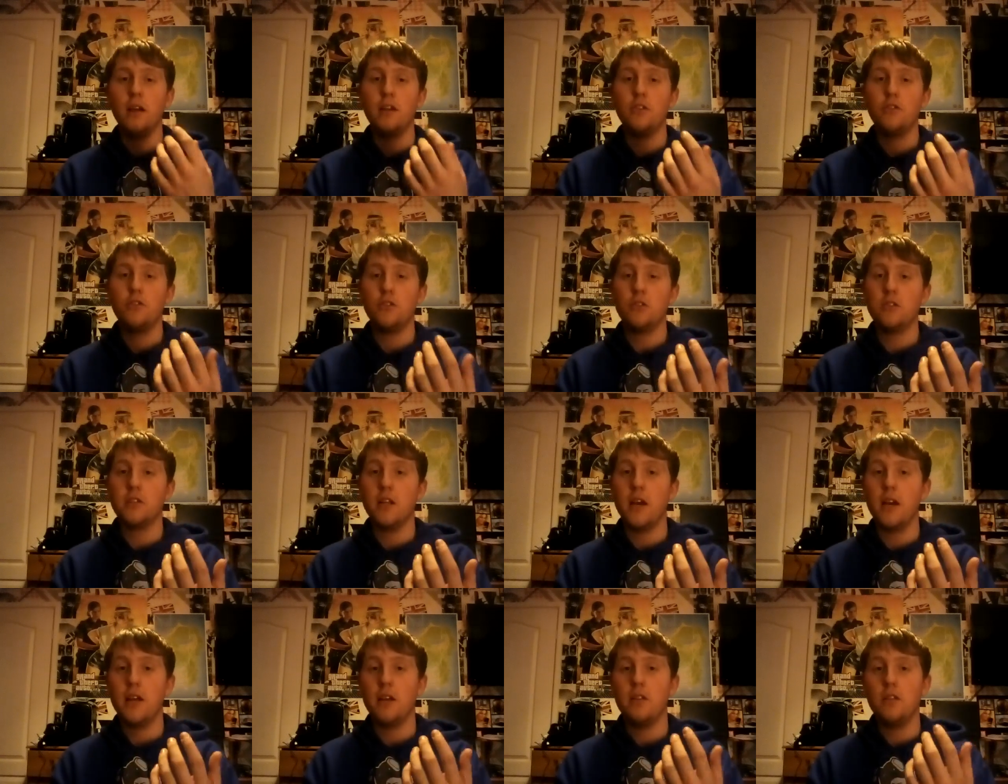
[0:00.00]

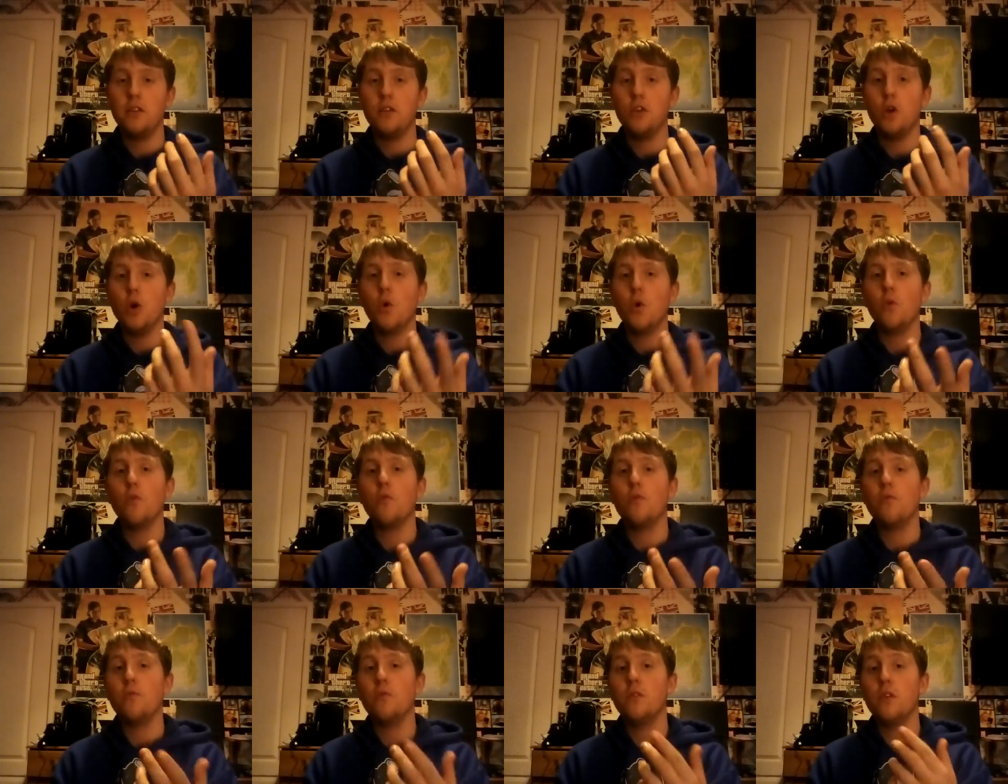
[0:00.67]
just like the
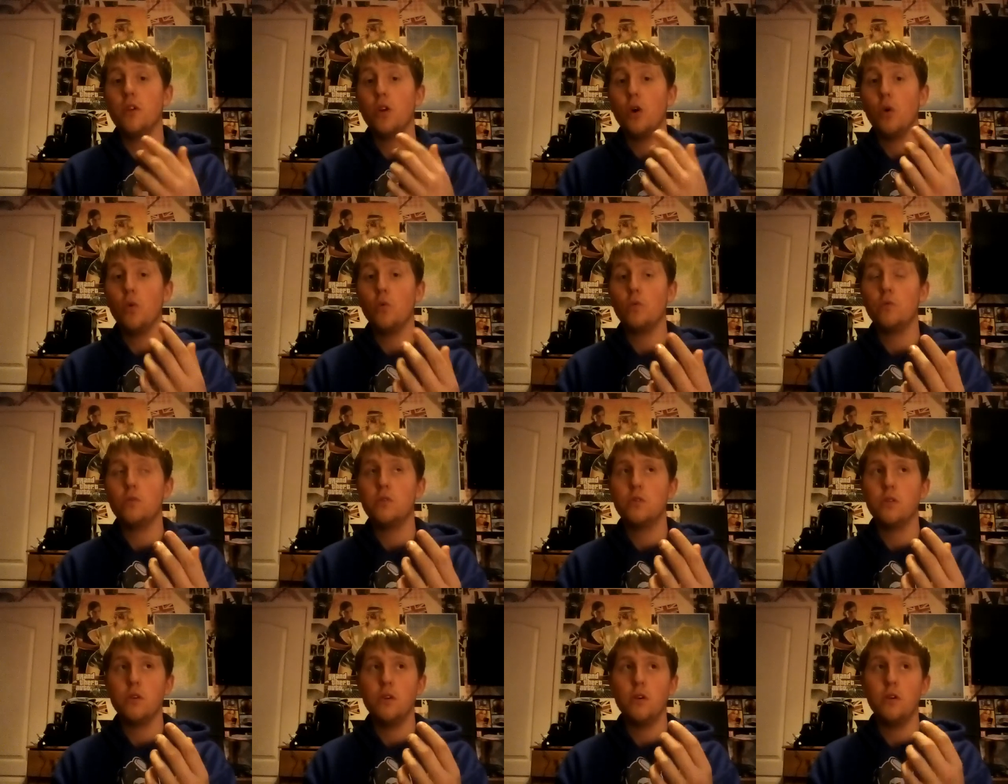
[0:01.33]
Note
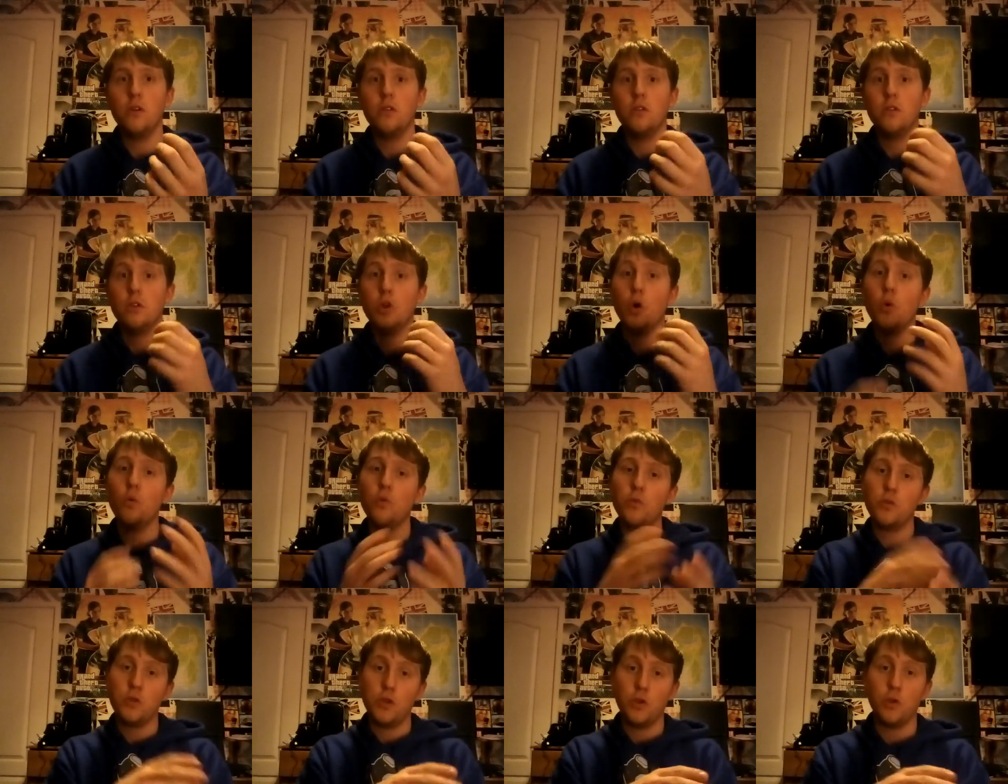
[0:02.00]

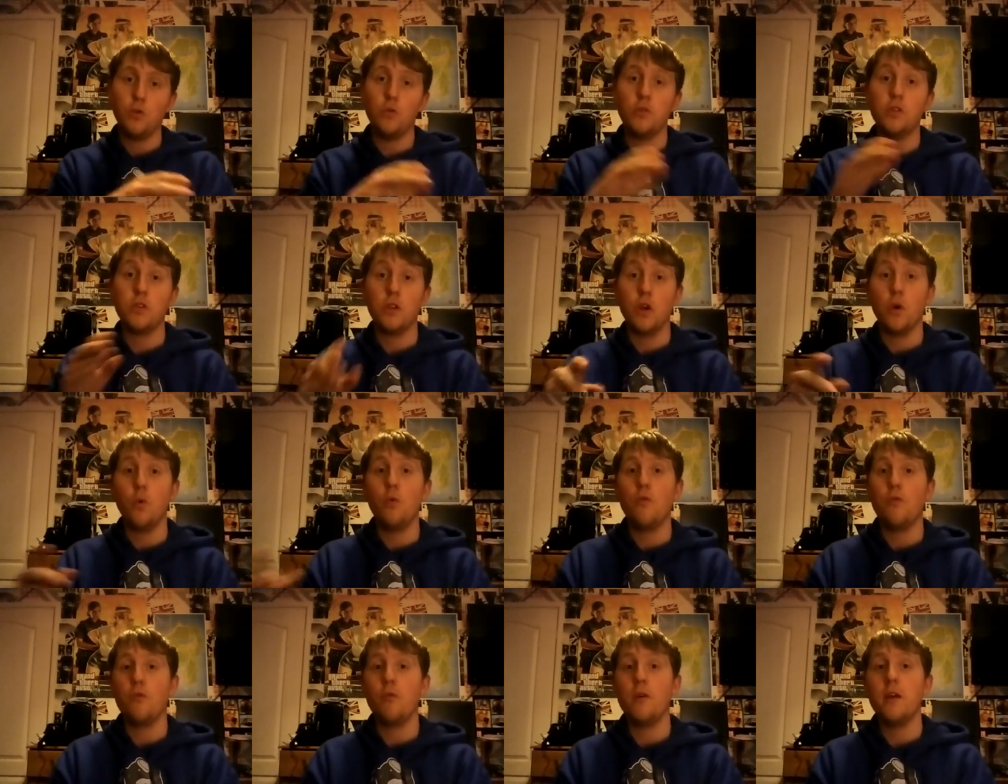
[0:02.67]
2 to
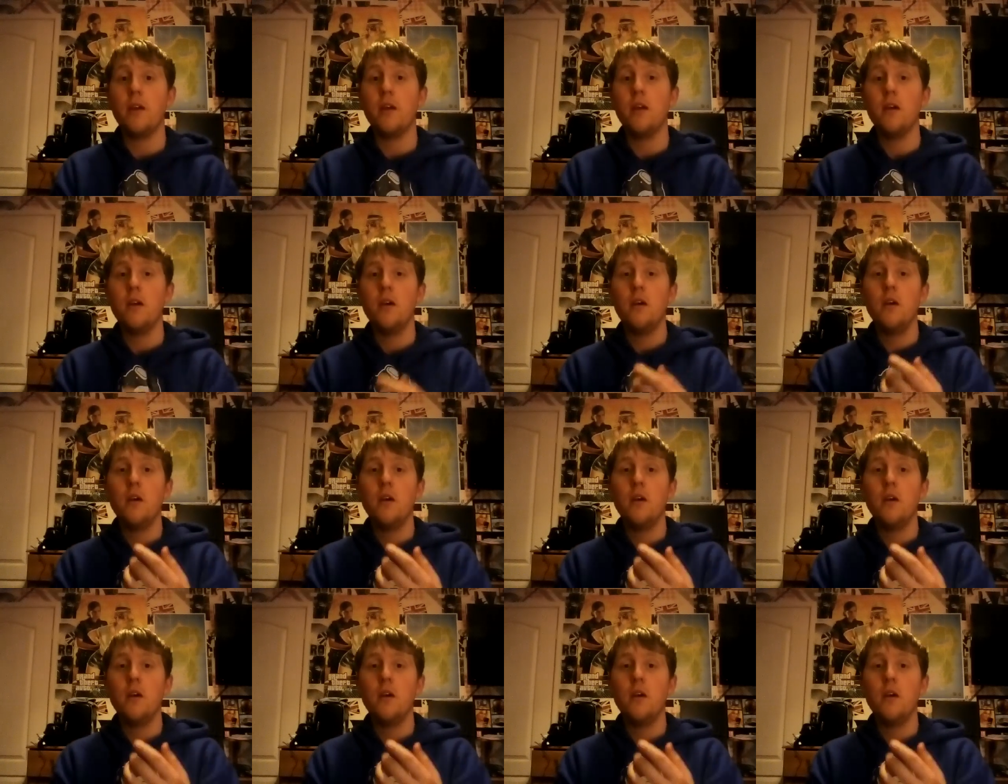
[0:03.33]
Note 3.